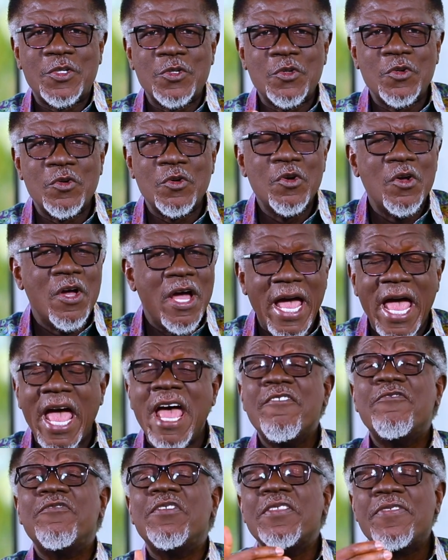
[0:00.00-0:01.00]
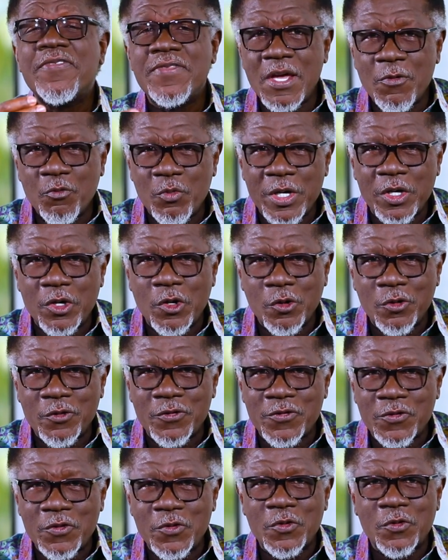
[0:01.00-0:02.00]
to everything we go
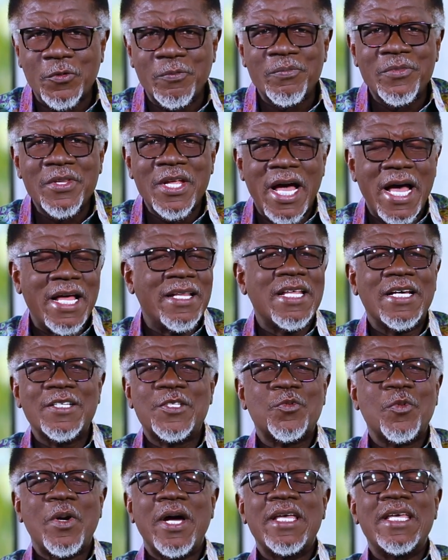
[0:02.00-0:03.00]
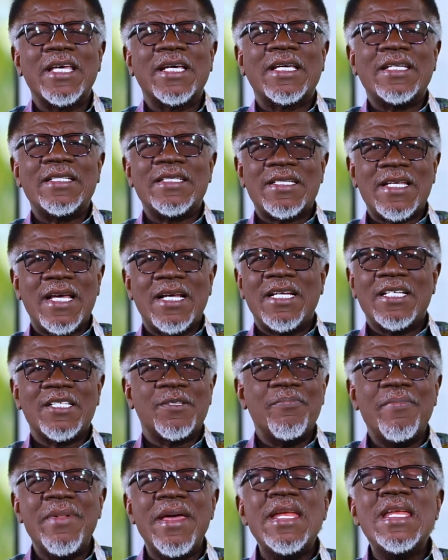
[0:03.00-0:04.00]
through. And that's why he can tell us
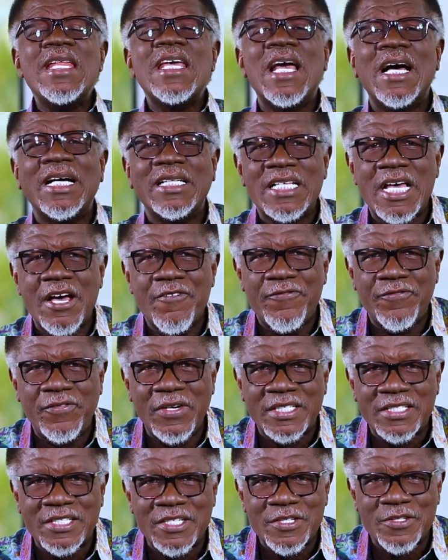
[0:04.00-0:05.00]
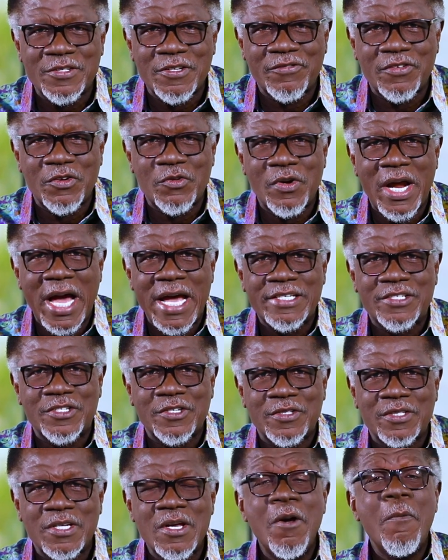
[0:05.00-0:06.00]
many are the afflictions of the
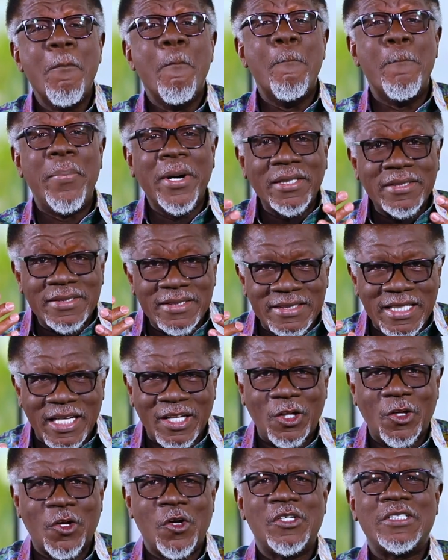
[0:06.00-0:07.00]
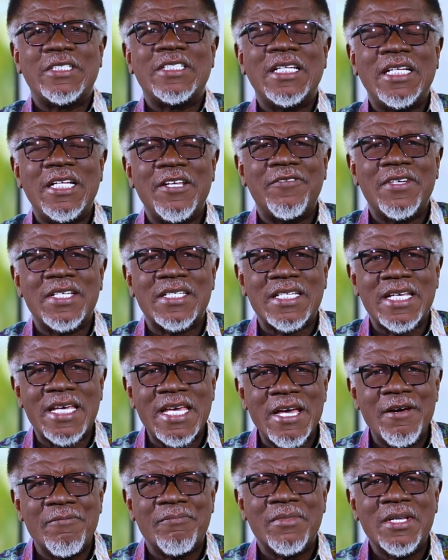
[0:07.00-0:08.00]
righteous, but the Lord delivers
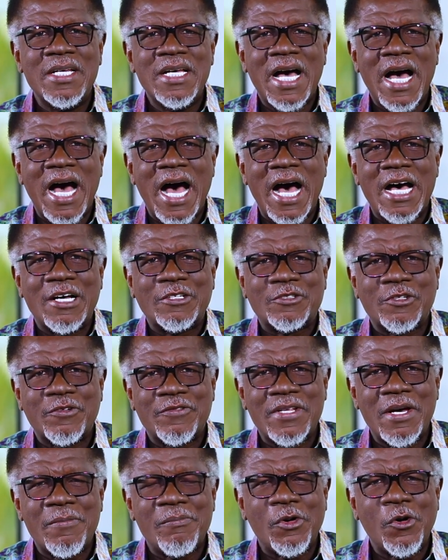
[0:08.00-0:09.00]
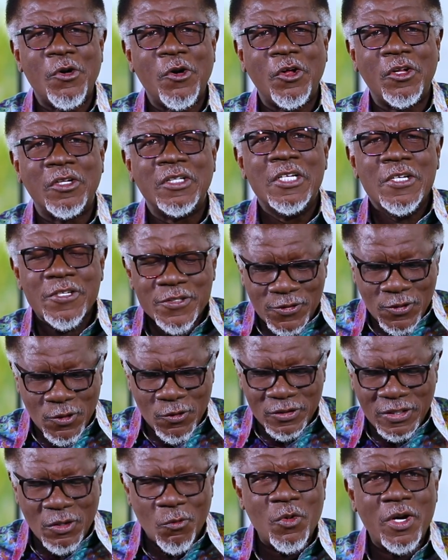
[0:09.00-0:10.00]
him out of them all. So
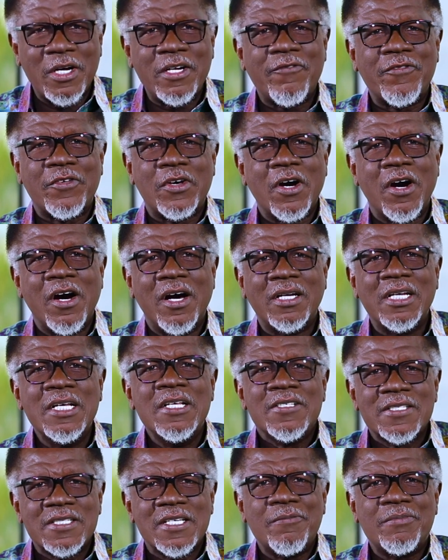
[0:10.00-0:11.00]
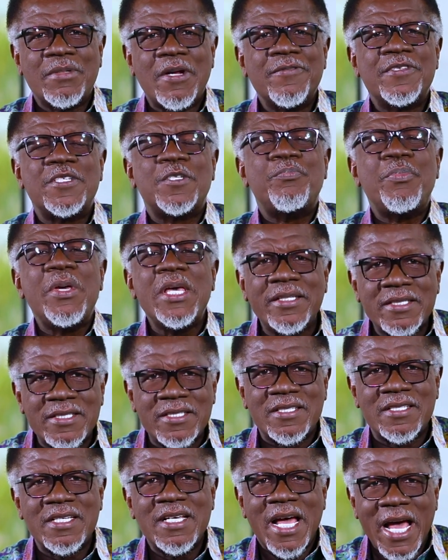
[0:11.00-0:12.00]
the word of God sometimes
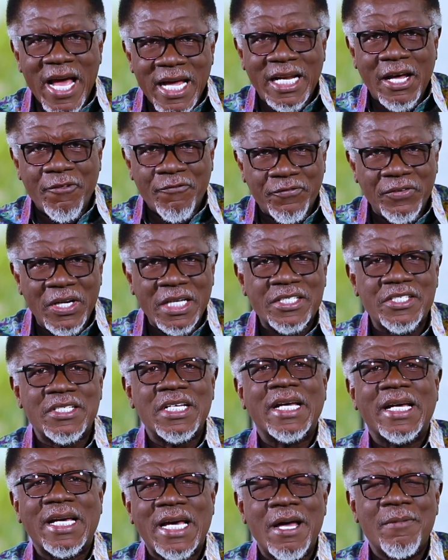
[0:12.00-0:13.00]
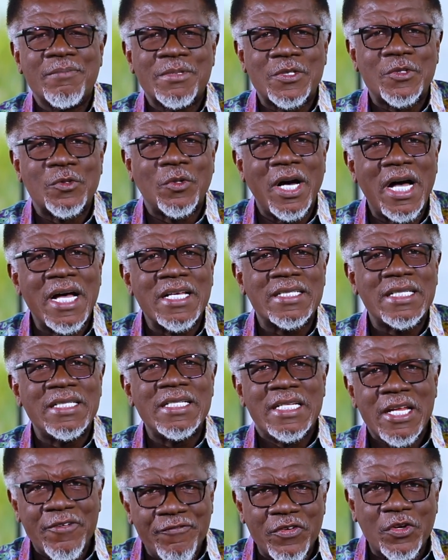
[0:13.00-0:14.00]
speaks and affliction comes to us
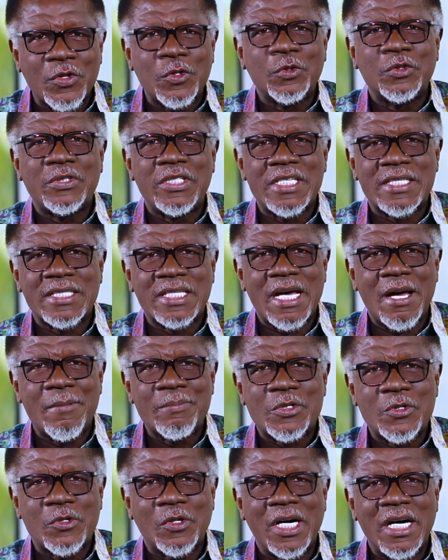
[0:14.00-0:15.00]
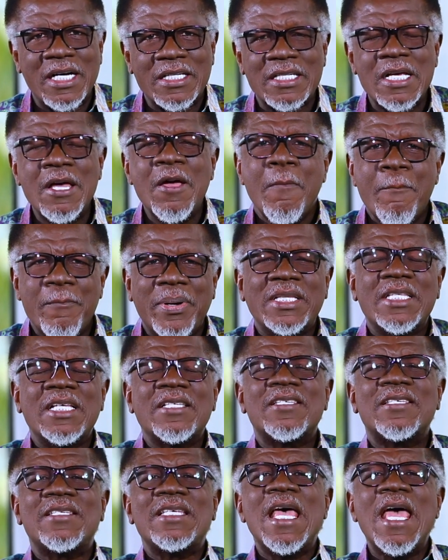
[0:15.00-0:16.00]
and difficulties come to us, but the
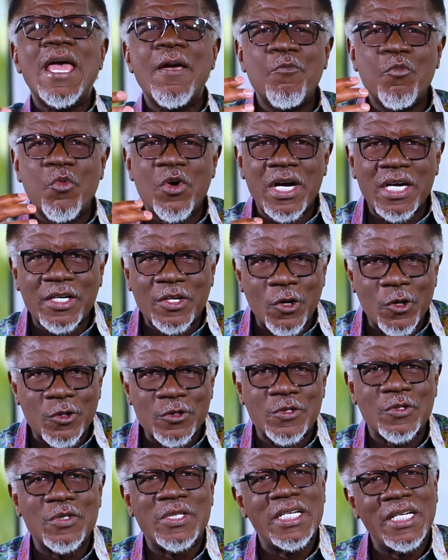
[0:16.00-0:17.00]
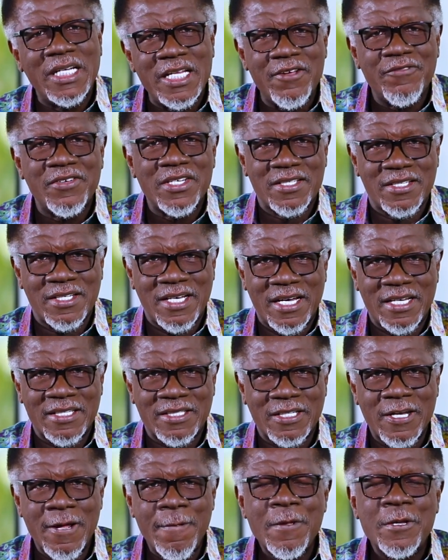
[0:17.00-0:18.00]
same word also delivers
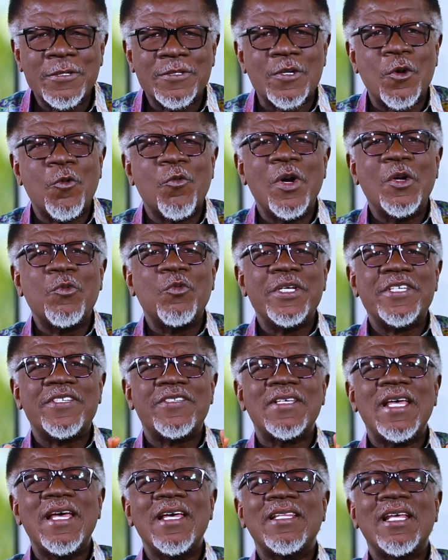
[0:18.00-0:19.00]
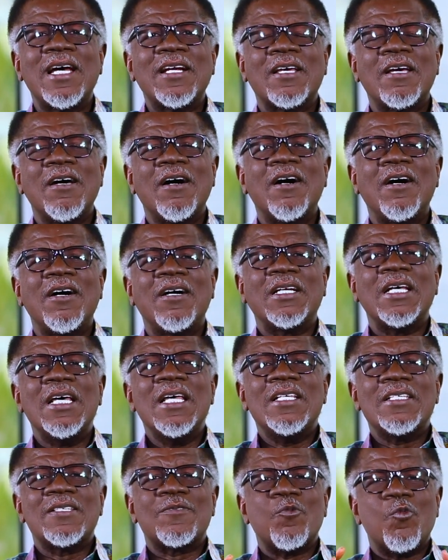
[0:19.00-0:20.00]
us. So when we say that
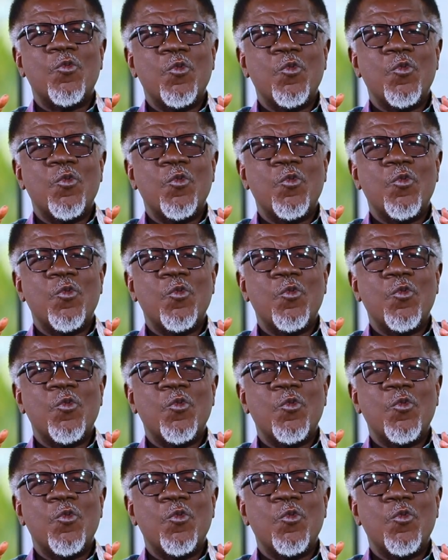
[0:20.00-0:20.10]
God's